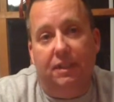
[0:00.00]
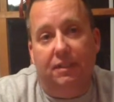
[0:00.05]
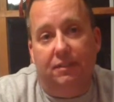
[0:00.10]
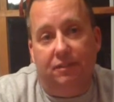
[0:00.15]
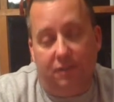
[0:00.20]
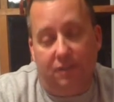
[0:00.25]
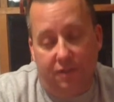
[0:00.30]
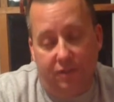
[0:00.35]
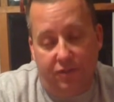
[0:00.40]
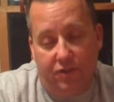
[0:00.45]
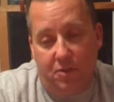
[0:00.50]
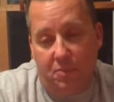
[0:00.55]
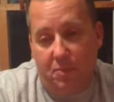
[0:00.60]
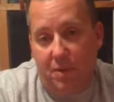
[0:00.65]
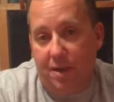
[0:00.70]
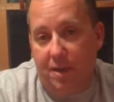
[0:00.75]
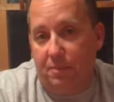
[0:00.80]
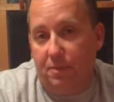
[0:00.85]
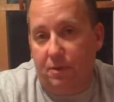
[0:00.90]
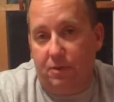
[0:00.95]
delivered the
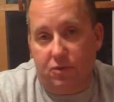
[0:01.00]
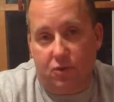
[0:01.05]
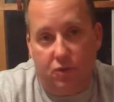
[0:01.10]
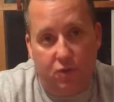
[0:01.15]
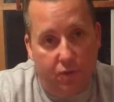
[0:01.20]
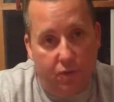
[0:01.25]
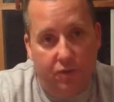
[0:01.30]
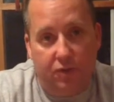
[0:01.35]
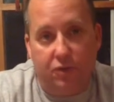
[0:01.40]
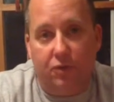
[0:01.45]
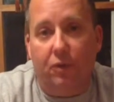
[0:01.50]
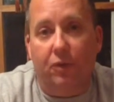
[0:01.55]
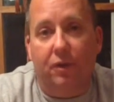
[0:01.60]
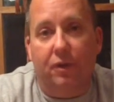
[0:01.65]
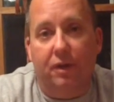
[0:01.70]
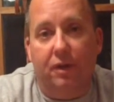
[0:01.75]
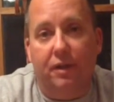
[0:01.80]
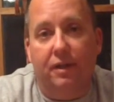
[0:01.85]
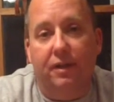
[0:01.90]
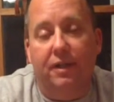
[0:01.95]
papers door to
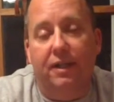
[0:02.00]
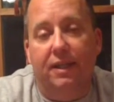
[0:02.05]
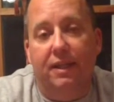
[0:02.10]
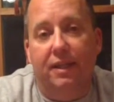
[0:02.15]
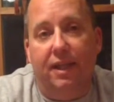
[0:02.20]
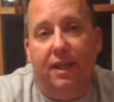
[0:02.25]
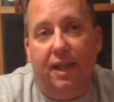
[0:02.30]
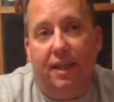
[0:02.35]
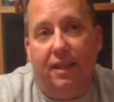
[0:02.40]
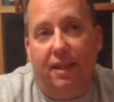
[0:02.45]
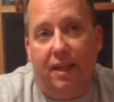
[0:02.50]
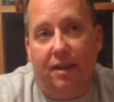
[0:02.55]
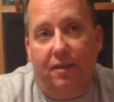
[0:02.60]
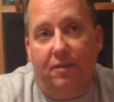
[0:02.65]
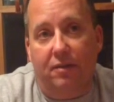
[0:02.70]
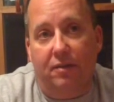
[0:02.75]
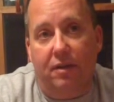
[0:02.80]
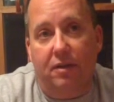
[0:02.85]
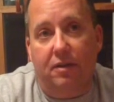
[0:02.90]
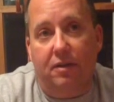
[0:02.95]
door, and
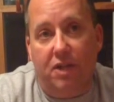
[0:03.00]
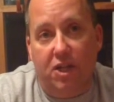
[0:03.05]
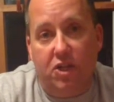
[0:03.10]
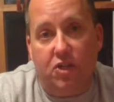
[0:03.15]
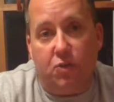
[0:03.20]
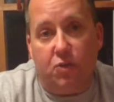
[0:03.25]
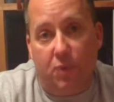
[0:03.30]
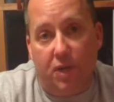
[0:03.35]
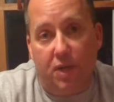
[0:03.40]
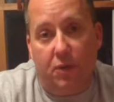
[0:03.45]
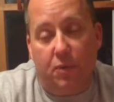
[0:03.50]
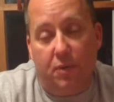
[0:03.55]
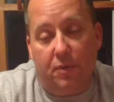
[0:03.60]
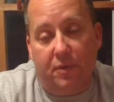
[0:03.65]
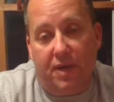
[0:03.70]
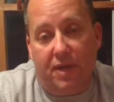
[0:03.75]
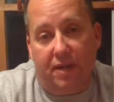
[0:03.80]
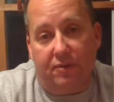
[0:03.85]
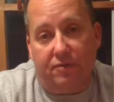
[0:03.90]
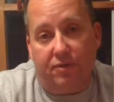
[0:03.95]
then each week we
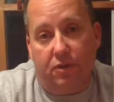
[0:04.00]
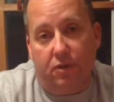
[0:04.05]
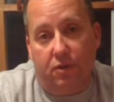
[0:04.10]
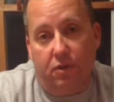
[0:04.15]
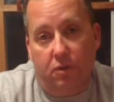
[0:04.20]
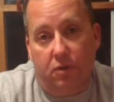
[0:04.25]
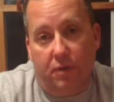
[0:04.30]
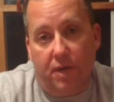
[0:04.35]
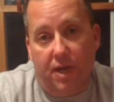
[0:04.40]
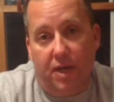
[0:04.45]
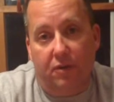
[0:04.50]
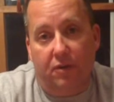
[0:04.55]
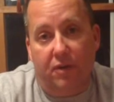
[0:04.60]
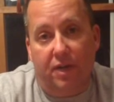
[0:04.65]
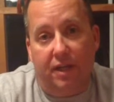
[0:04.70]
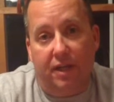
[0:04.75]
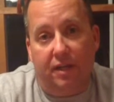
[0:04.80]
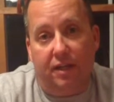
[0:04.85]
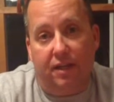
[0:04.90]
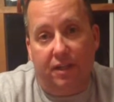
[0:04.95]
would have to go around
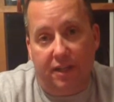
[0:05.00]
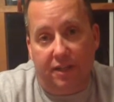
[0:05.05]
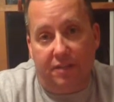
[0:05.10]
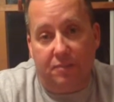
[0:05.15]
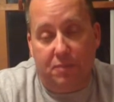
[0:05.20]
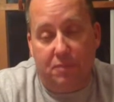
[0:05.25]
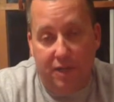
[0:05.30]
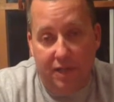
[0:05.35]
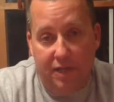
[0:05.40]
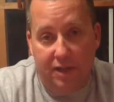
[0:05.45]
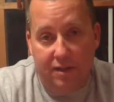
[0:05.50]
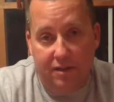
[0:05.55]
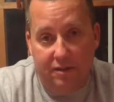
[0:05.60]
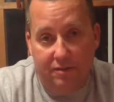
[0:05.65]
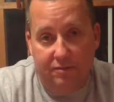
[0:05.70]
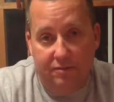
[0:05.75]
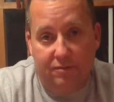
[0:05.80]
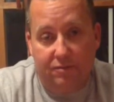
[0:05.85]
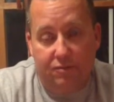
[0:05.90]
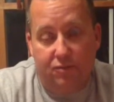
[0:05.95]
and collect money
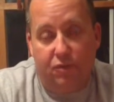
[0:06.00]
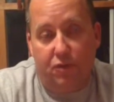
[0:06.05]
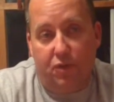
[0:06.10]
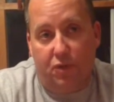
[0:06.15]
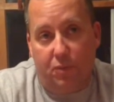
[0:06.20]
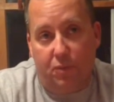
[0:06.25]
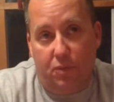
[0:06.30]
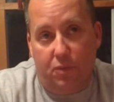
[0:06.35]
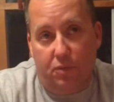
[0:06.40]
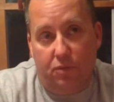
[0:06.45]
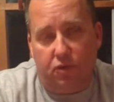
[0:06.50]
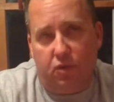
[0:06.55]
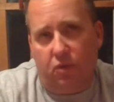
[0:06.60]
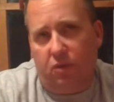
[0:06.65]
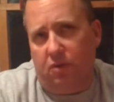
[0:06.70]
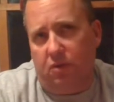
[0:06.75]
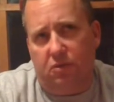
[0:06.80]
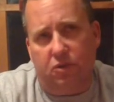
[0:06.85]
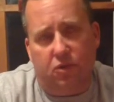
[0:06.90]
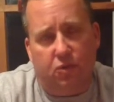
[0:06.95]
for the routes,
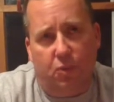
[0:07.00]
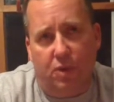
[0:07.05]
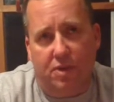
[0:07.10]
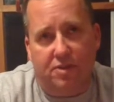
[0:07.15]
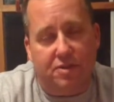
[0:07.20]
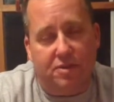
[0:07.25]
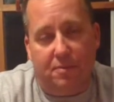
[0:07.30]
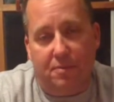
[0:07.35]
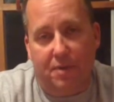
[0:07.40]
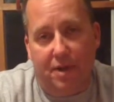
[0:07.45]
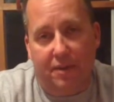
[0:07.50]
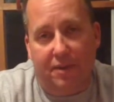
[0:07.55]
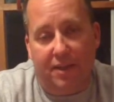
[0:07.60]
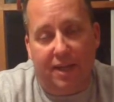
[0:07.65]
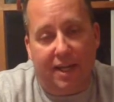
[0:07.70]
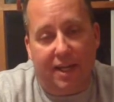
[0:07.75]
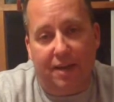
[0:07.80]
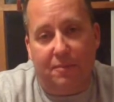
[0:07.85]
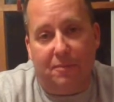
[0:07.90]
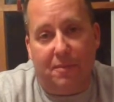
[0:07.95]
or it was once a month. I
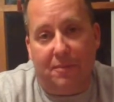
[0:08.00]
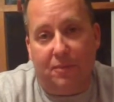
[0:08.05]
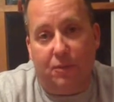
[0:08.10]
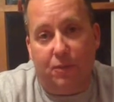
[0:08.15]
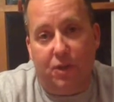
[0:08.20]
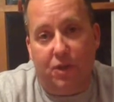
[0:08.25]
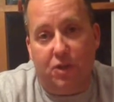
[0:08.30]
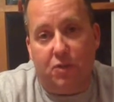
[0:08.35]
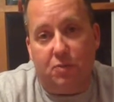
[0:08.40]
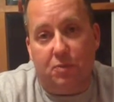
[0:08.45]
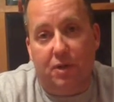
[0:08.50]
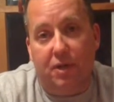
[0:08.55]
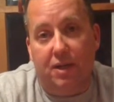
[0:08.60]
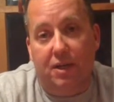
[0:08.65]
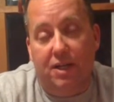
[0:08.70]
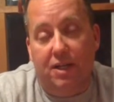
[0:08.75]
can't remember which. But